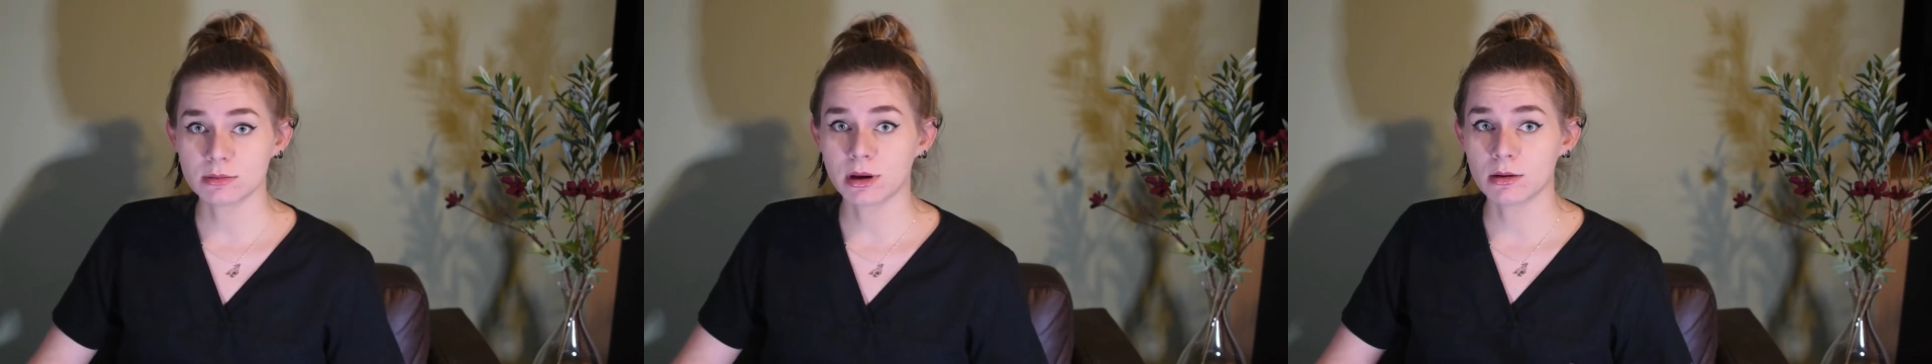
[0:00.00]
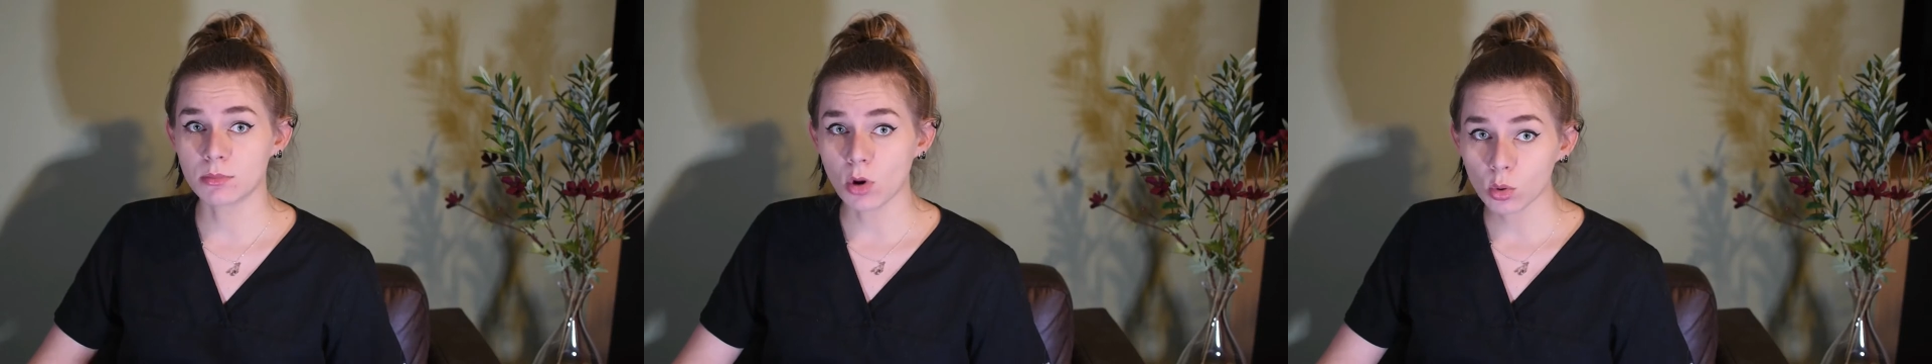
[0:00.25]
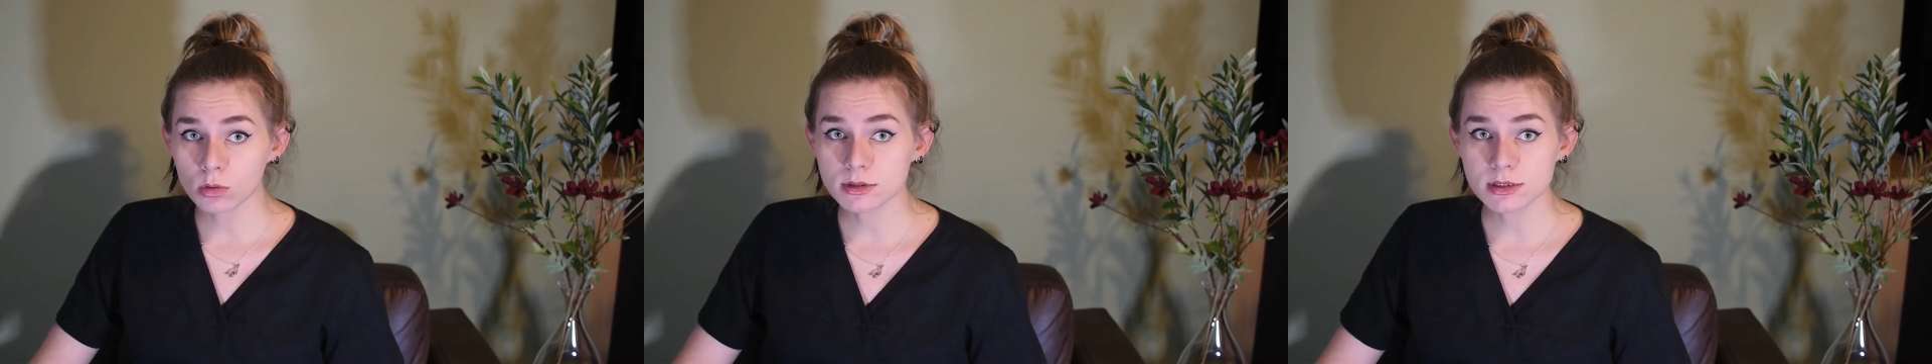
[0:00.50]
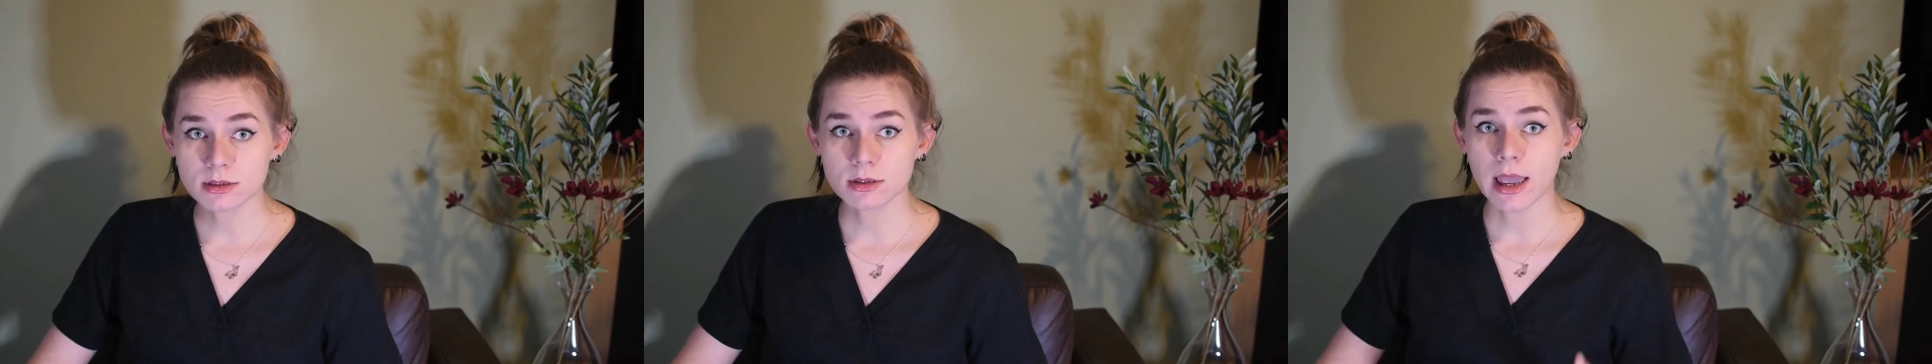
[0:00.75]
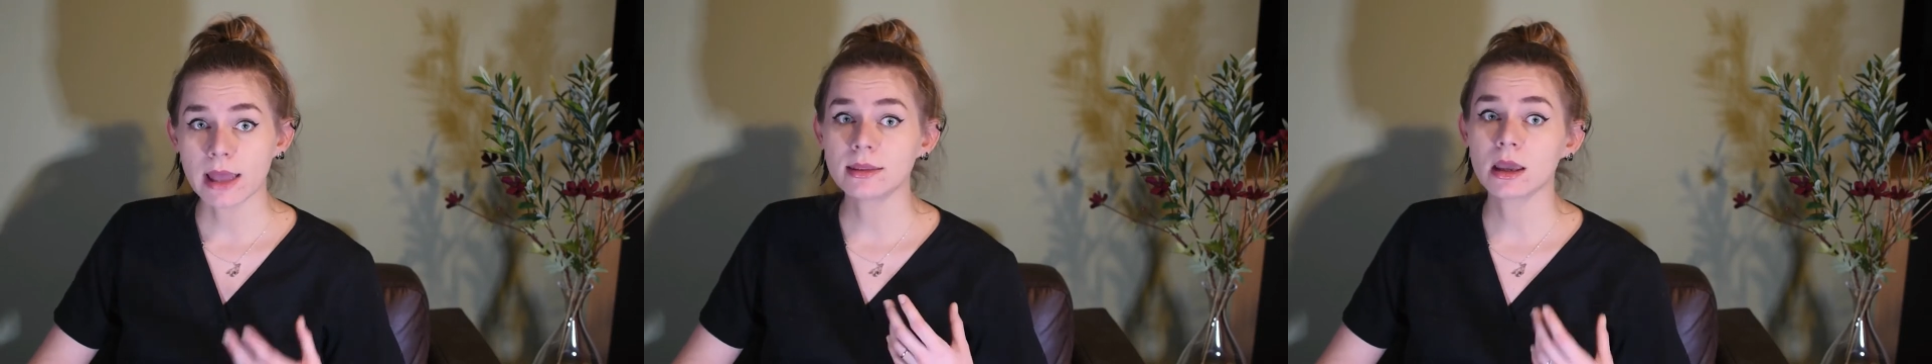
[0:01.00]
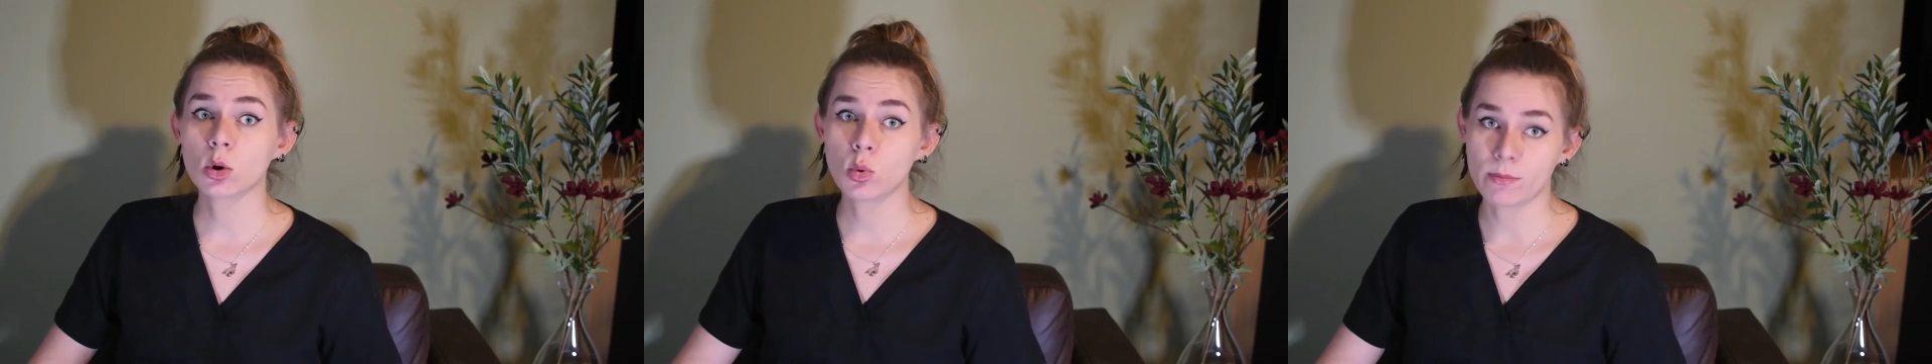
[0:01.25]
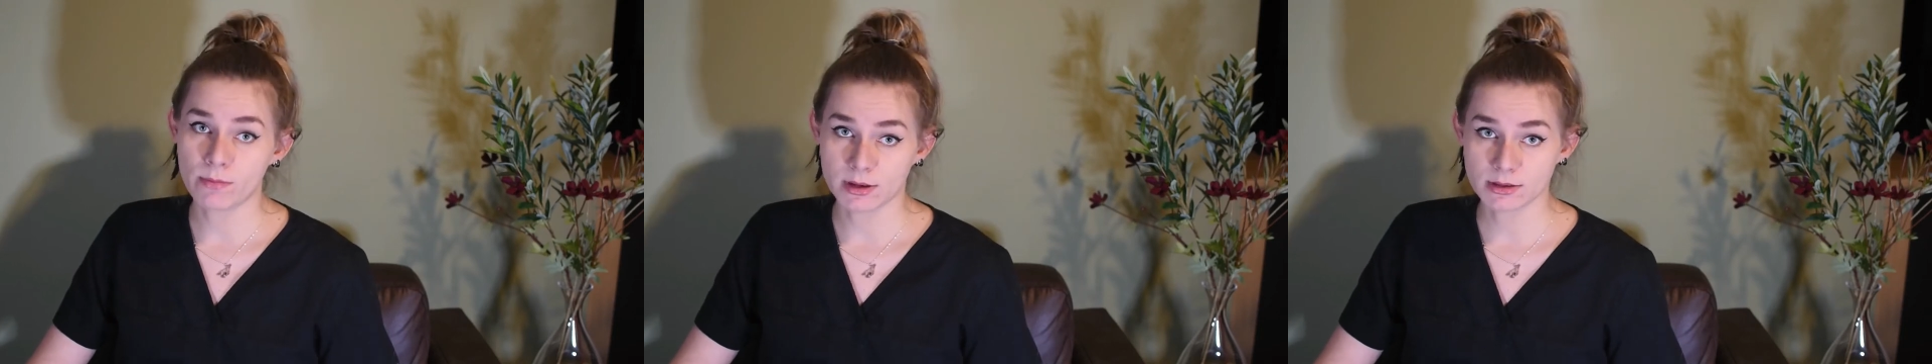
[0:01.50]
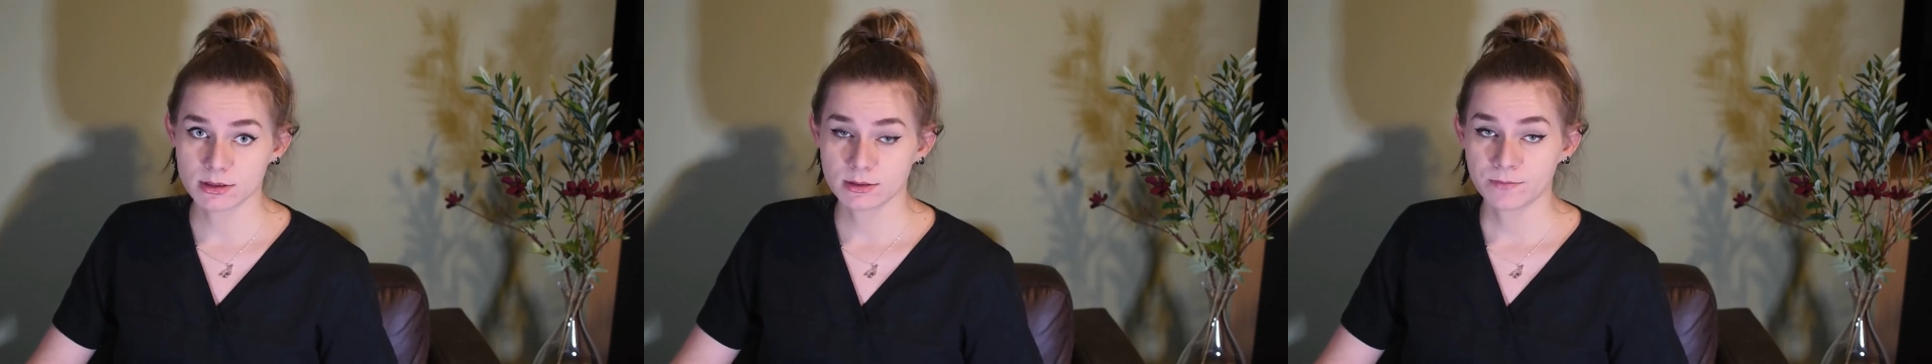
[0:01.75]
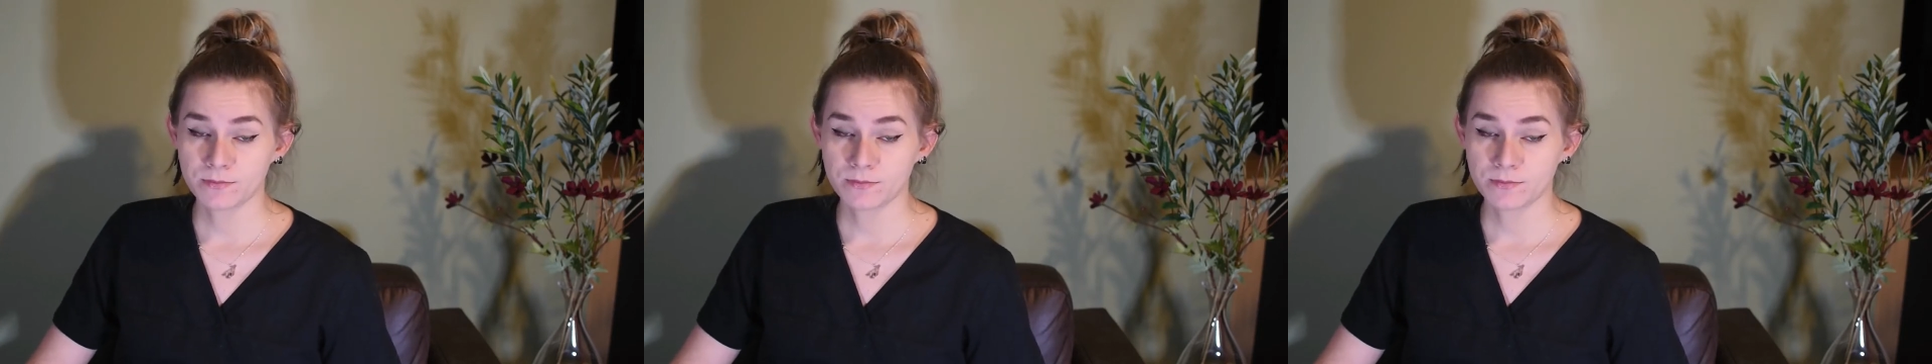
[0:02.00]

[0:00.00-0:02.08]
by bowls and equipment.